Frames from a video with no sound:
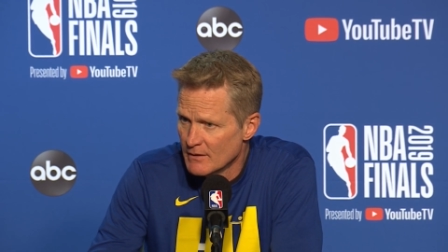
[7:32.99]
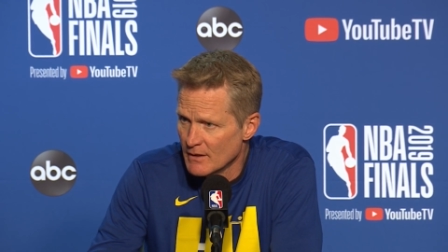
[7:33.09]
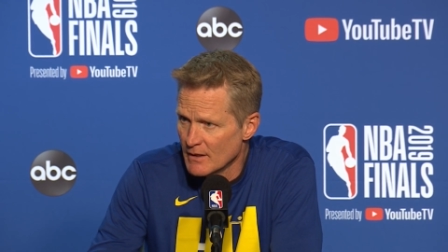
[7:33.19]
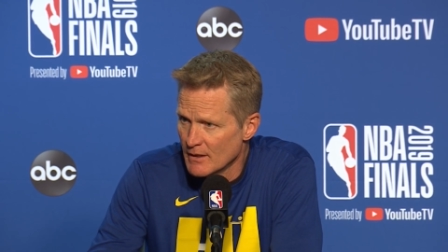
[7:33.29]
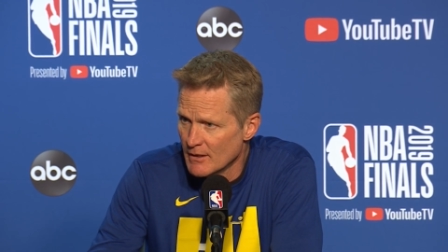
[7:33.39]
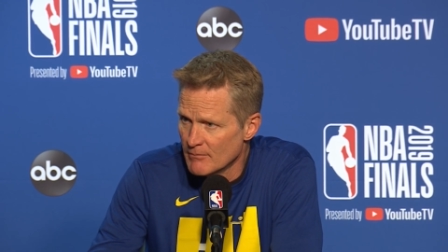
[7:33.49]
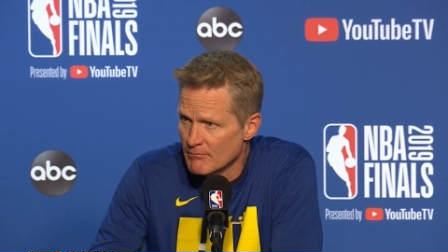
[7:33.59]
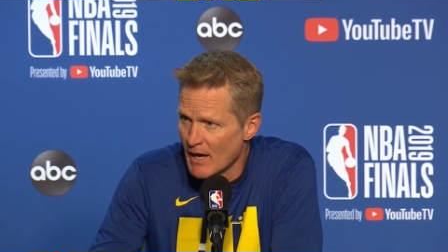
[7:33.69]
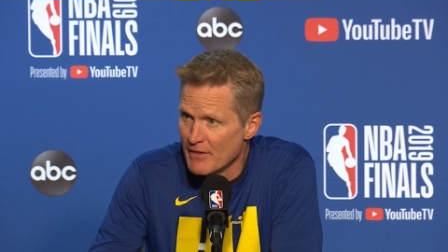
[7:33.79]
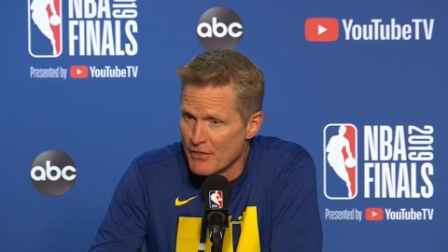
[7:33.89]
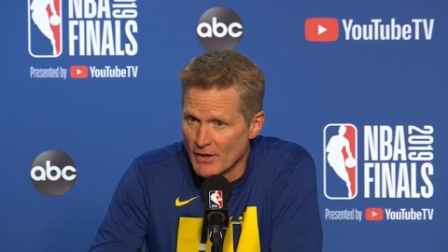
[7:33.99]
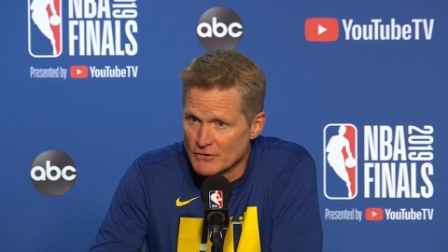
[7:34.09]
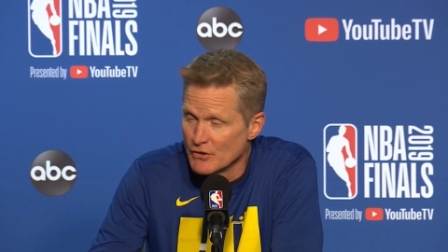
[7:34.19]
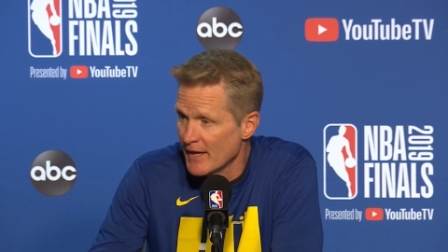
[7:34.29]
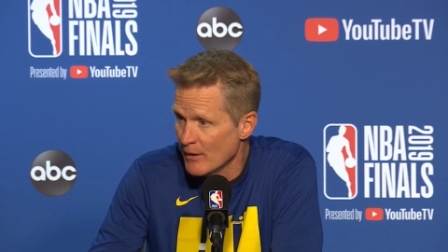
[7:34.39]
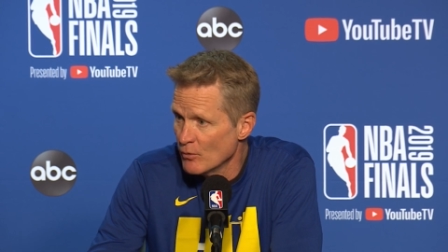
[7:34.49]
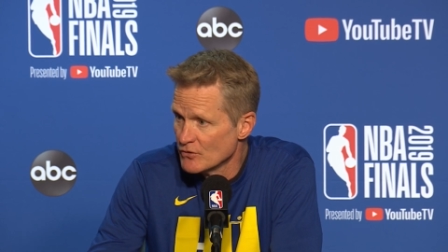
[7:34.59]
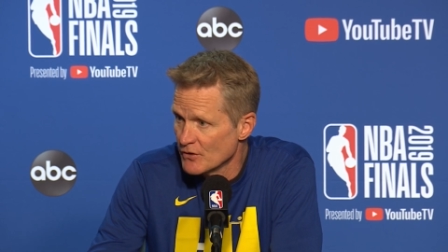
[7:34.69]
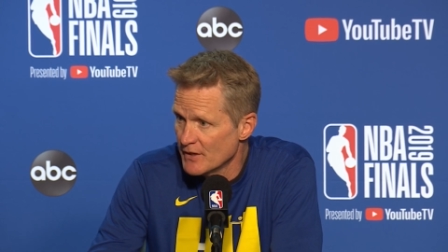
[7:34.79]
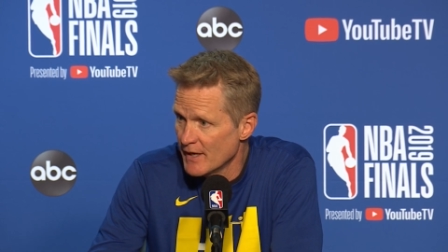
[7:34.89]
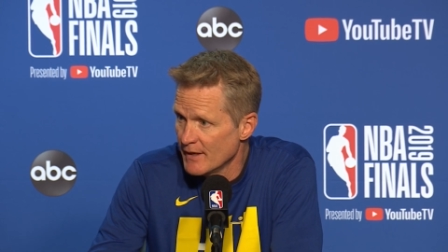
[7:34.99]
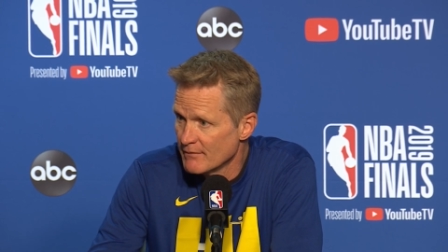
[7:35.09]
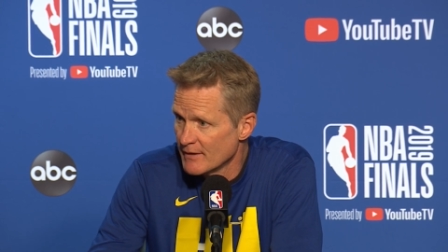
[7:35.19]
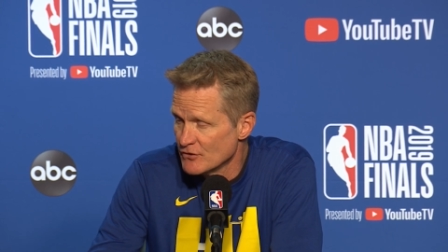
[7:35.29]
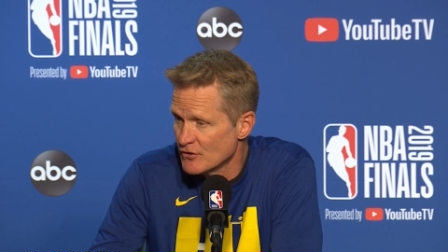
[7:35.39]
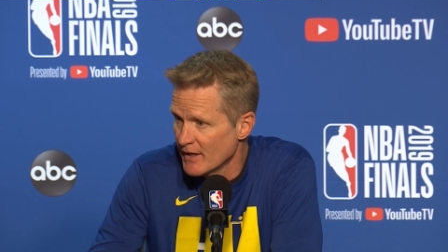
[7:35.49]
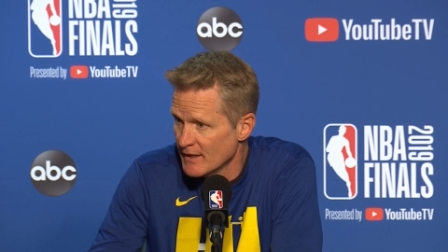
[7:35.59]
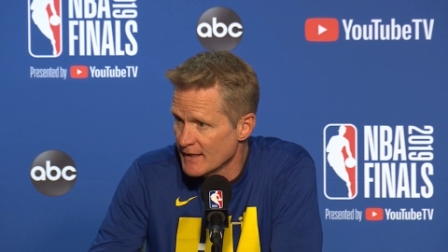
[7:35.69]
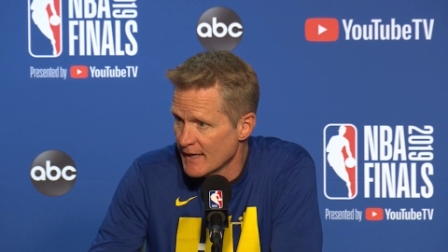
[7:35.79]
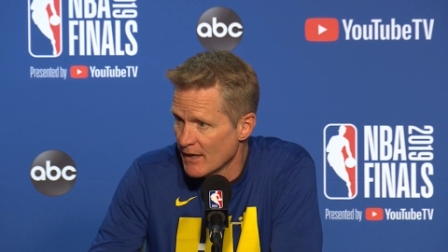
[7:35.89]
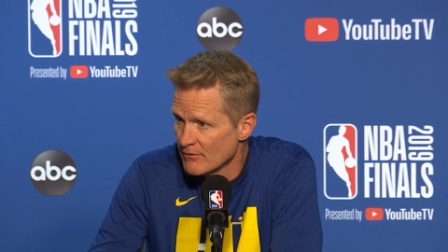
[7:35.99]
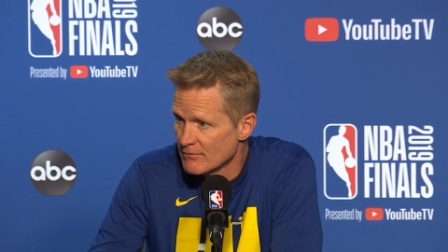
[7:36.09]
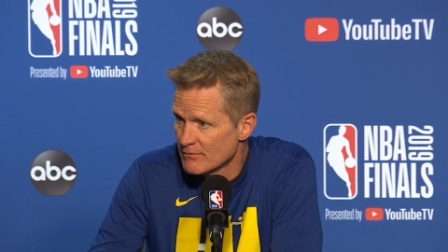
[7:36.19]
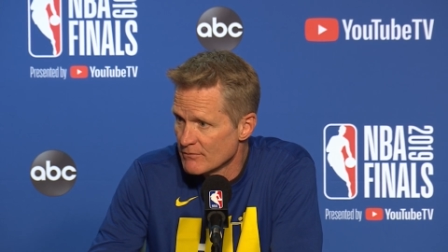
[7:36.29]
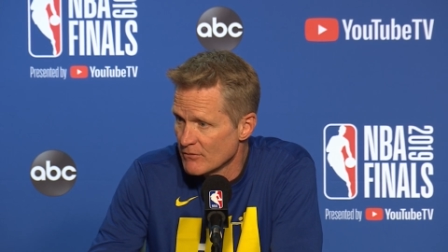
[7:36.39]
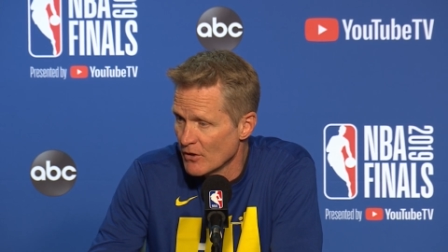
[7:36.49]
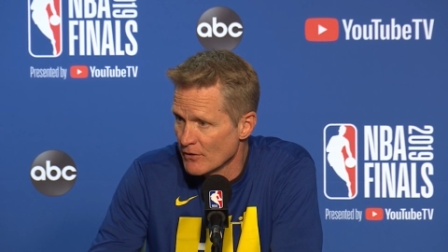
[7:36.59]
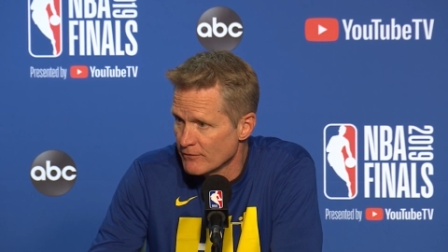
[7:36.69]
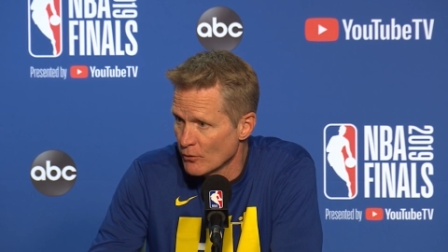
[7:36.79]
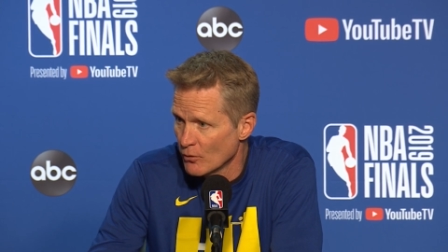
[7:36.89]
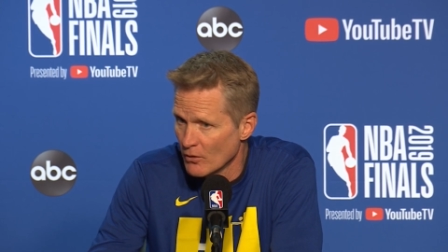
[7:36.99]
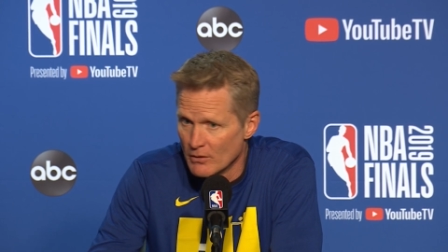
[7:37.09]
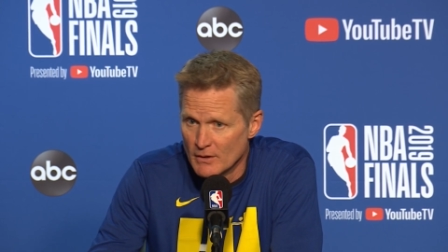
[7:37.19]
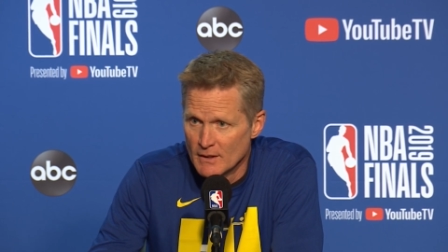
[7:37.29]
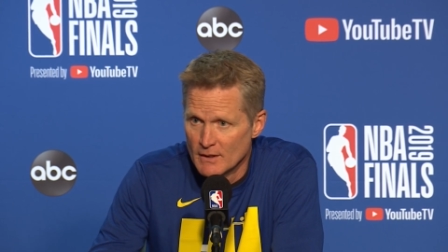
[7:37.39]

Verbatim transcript: Um, I thought today was the day, his day to get out on the floor,